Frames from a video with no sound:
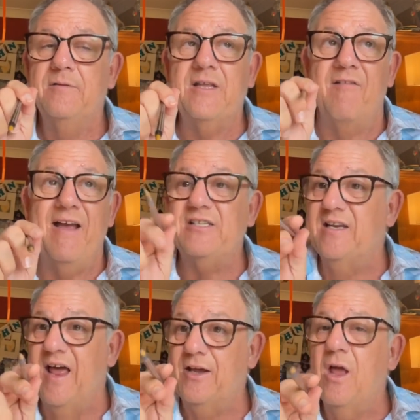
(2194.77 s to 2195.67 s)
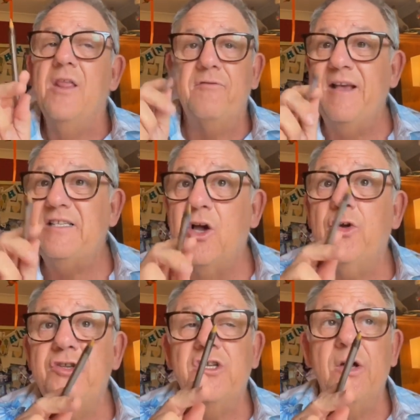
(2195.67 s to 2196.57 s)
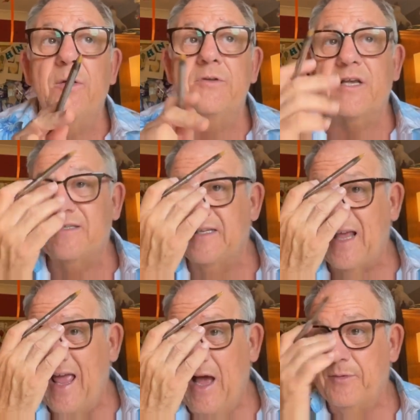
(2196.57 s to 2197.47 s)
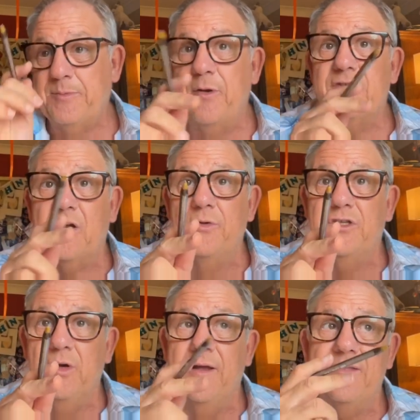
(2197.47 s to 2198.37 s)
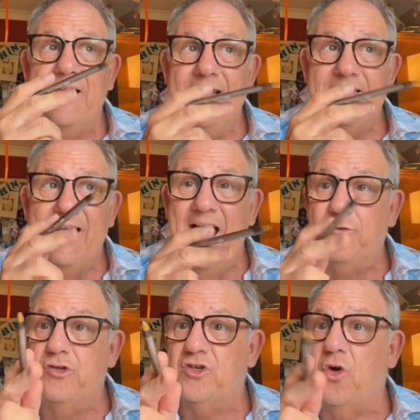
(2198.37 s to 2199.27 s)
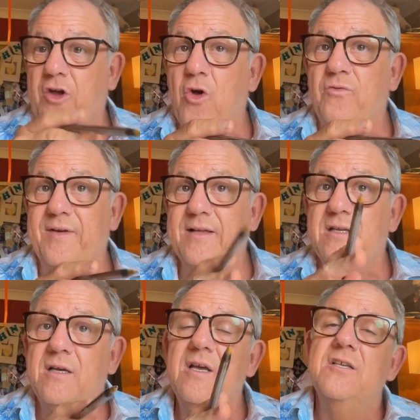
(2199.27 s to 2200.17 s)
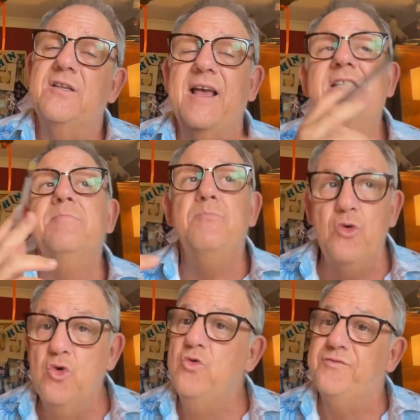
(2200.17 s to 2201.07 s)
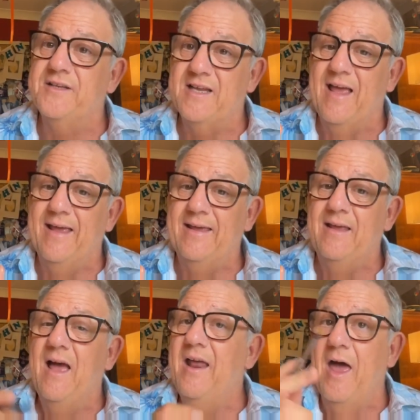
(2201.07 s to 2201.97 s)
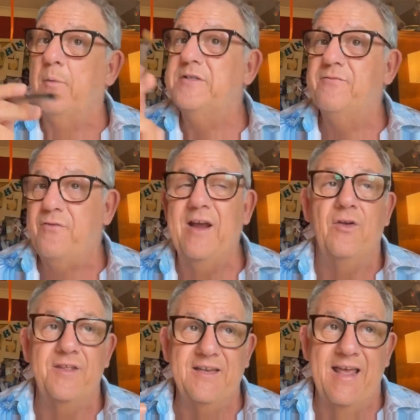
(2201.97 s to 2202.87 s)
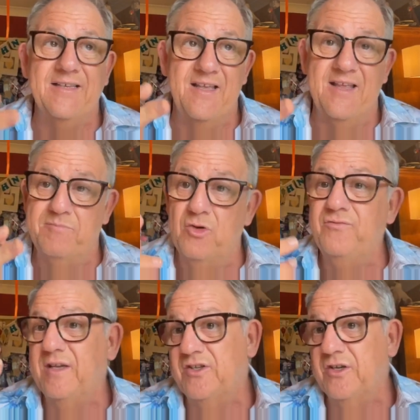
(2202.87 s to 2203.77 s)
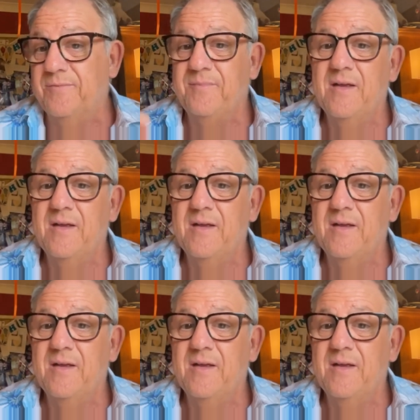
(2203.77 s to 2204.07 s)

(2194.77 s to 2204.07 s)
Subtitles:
directing, the reason I couldn't do it was because the day I was supposed to go and do it, the leading actress got COVID. So they had to move the day, and I wasn't free on the days that they'd moved it to.